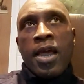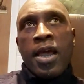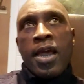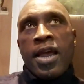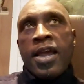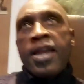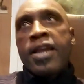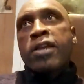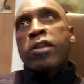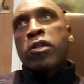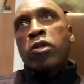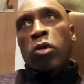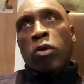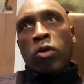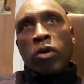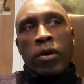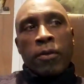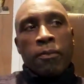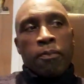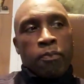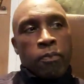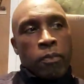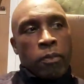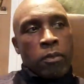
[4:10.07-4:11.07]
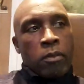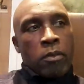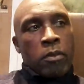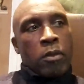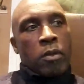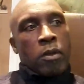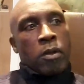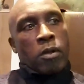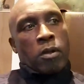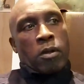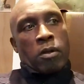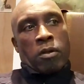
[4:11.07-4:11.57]
It's nice you say sons
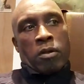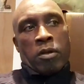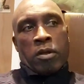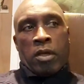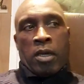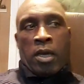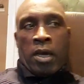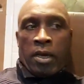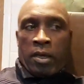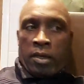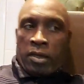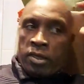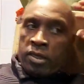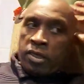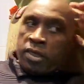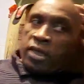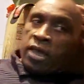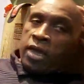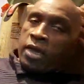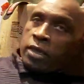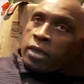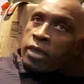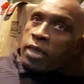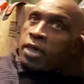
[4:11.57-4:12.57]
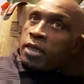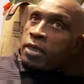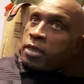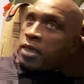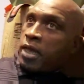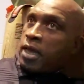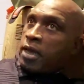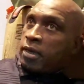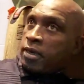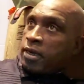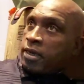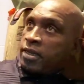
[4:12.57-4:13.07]
as well, because there's
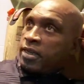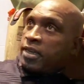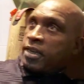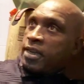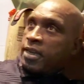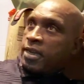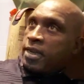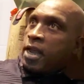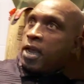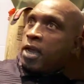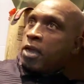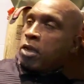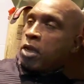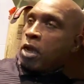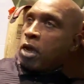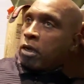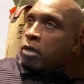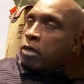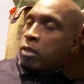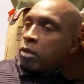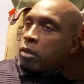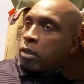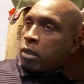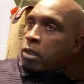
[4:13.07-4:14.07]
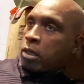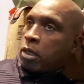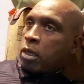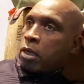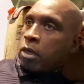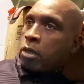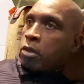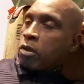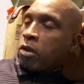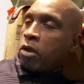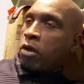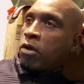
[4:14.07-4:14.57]
Harley out. I saw a lovely picture
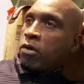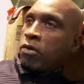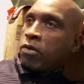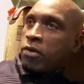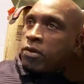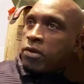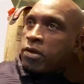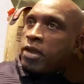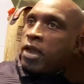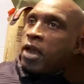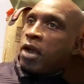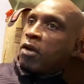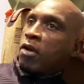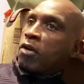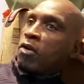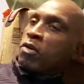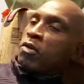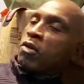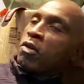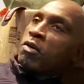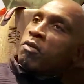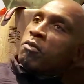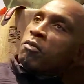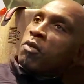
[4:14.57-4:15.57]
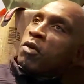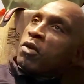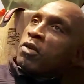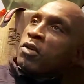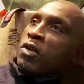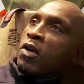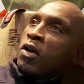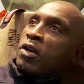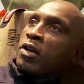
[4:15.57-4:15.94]
of the three of you the other day as well.